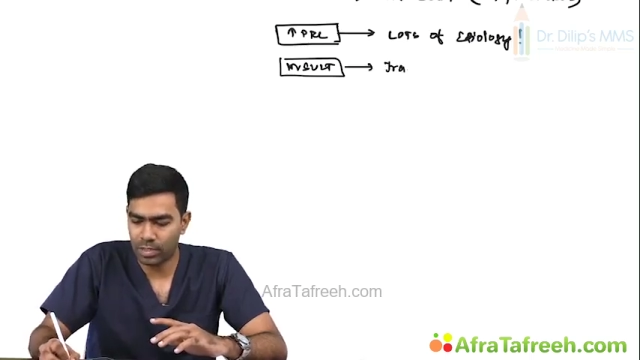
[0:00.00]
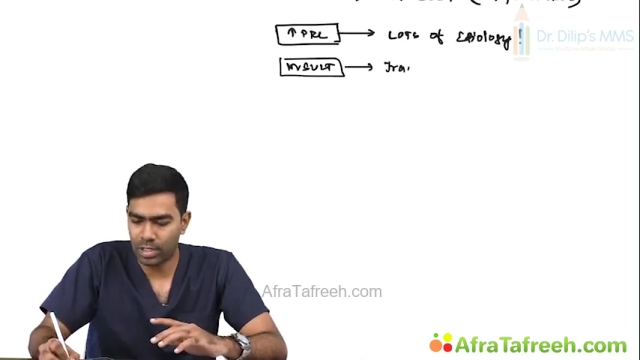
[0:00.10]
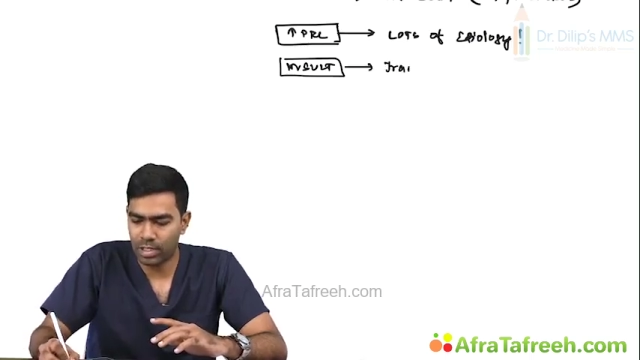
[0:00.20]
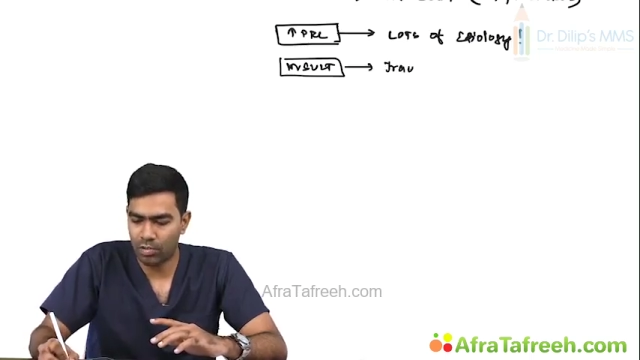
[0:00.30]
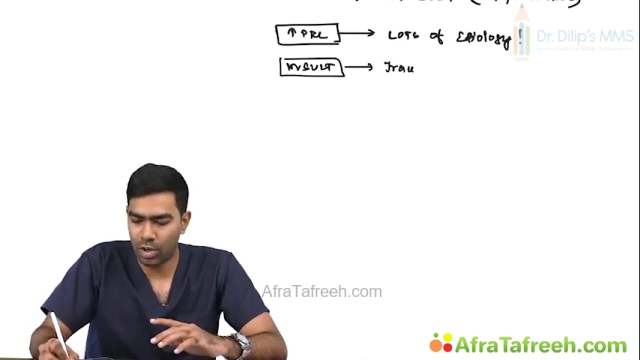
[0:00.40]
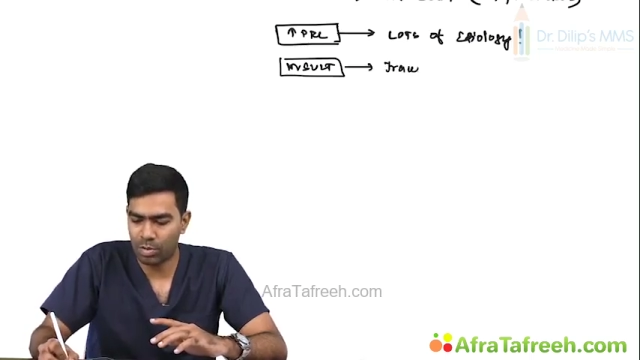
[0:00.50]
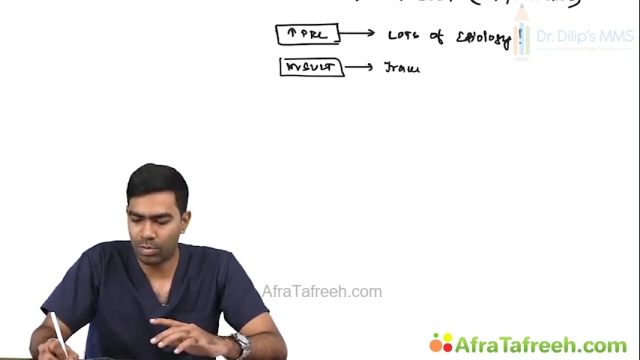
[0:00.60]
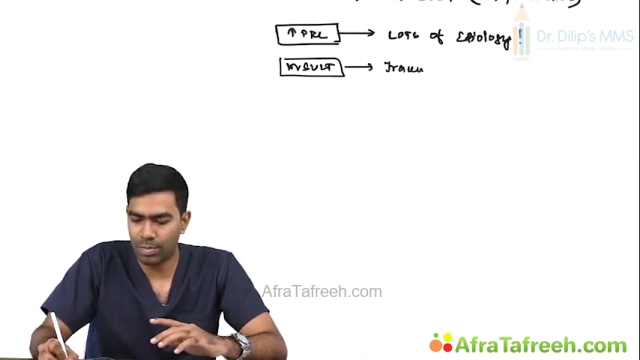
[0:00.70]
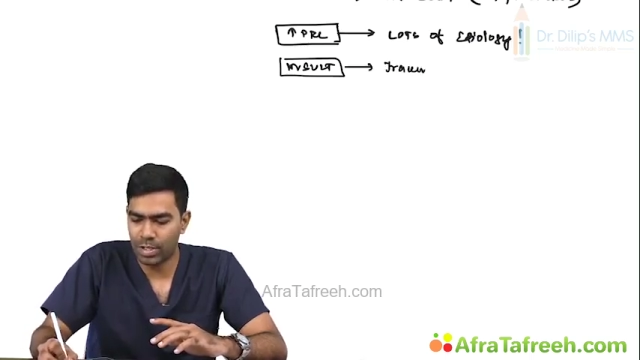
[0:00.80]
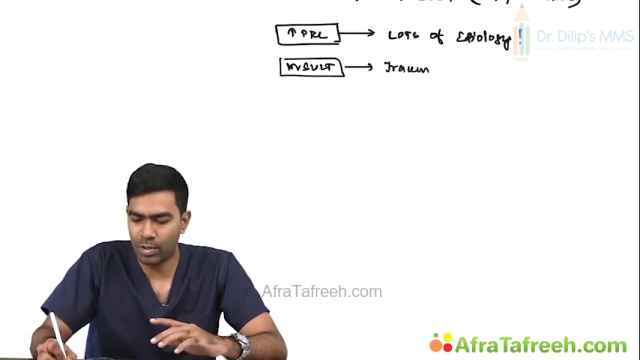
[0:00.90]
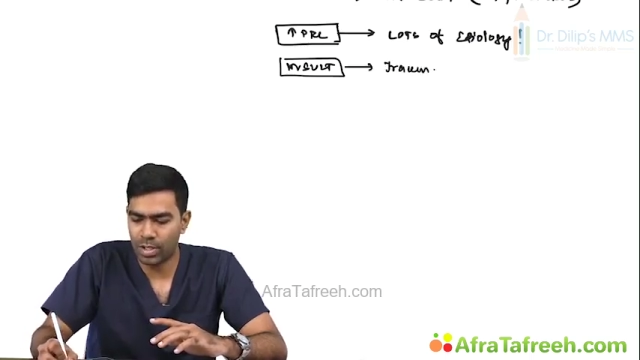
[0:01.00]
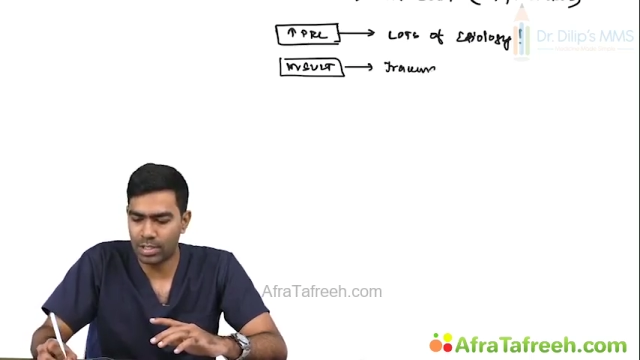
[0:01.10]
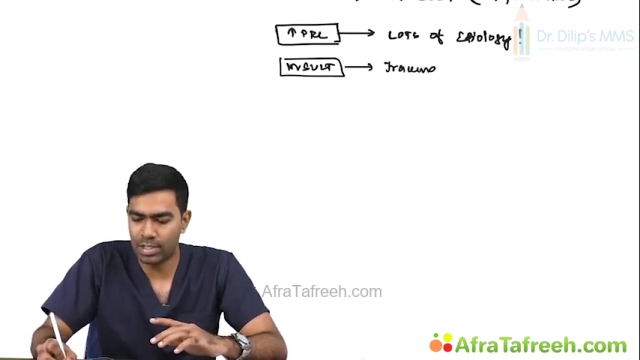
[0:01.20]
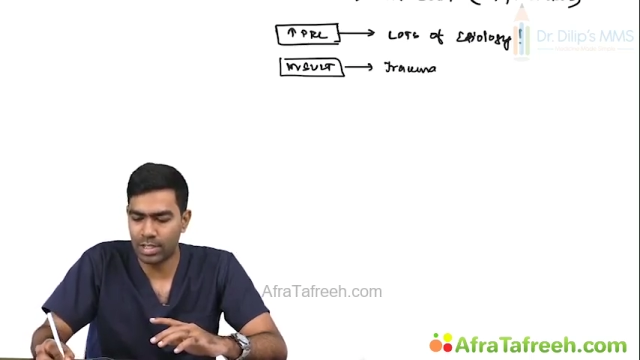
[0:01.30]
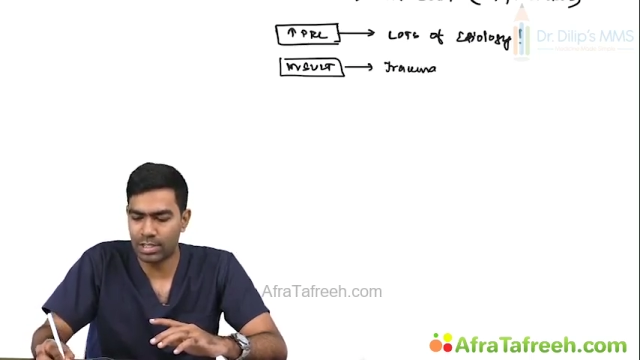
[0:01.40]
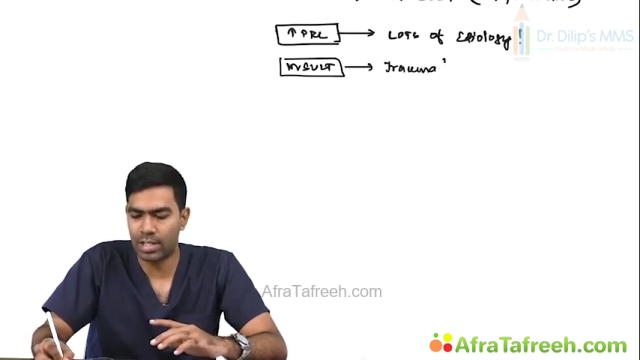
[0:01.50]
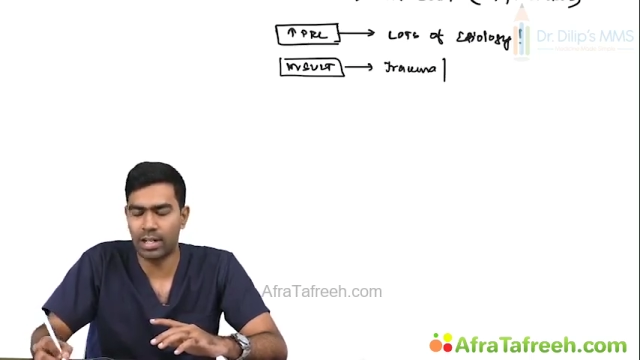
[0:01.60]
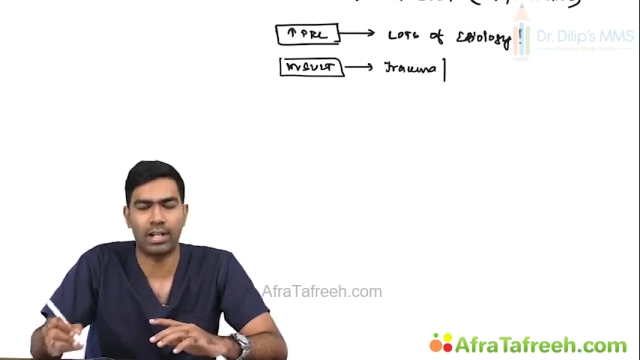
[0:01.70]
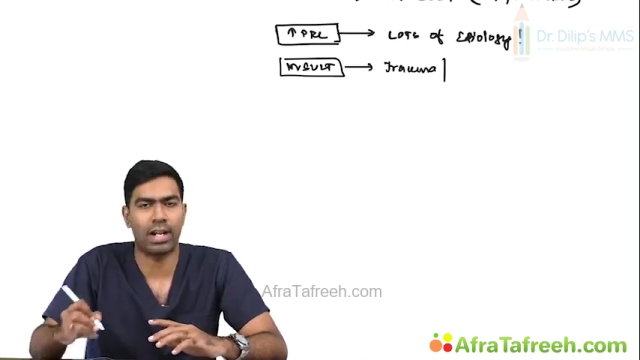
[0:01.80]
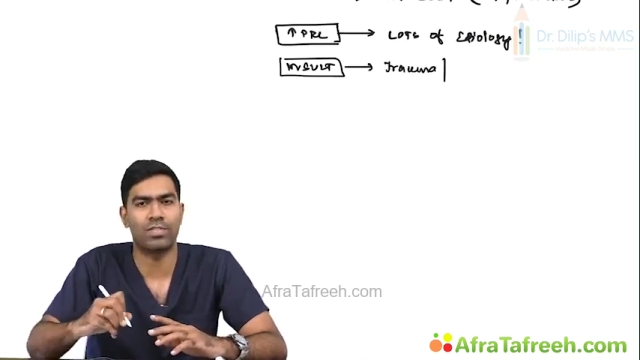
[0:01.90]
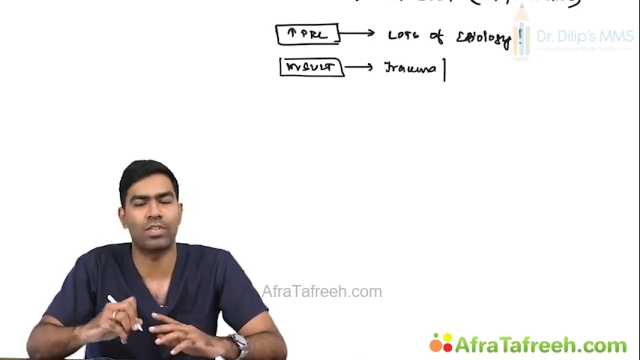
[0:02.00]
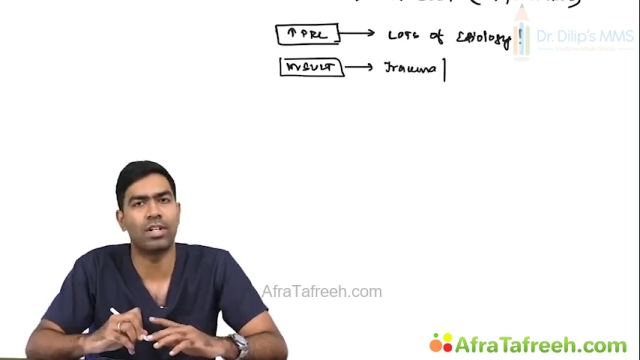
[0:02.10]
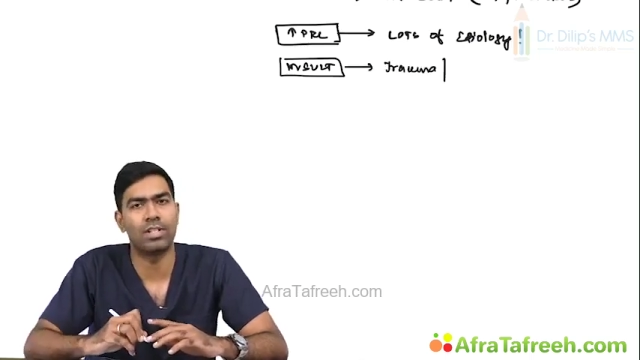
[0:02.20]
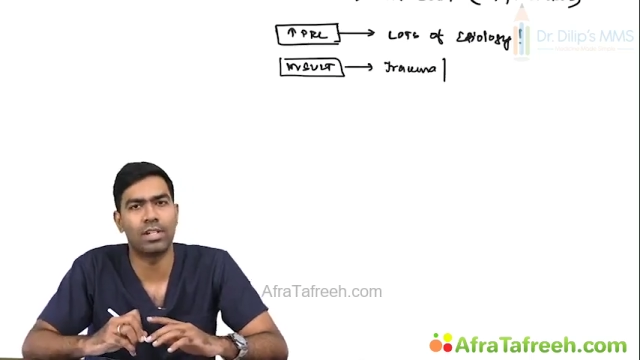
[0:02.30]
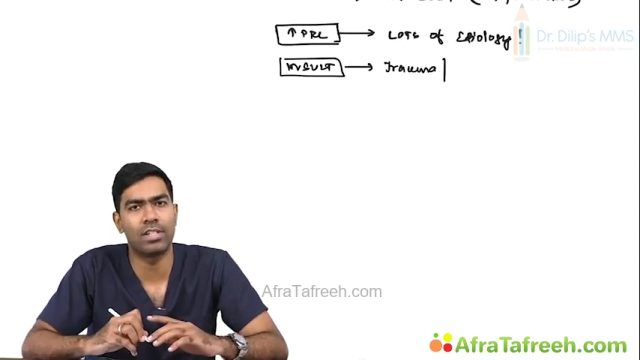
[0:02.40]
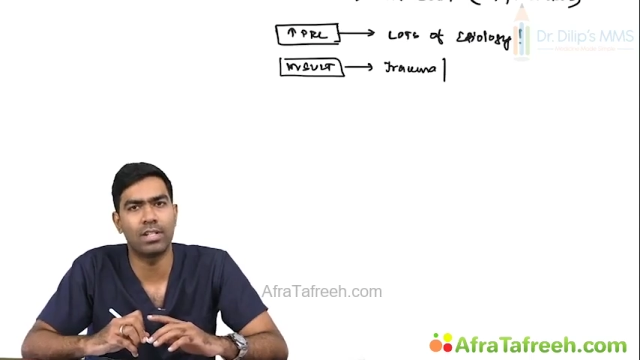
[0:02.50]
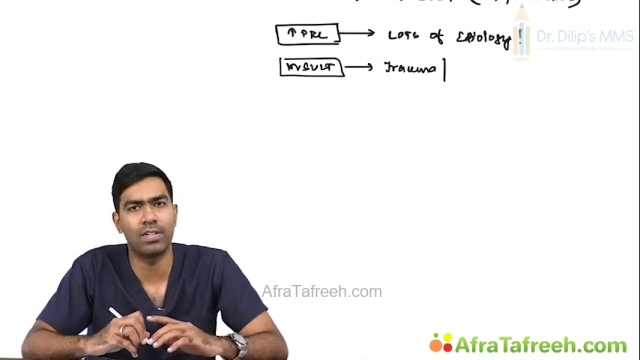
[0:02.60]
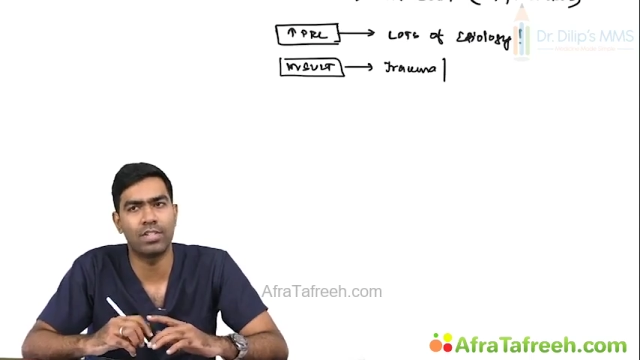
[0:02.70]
in the form of a pituitary surgery like transfemoral surgery,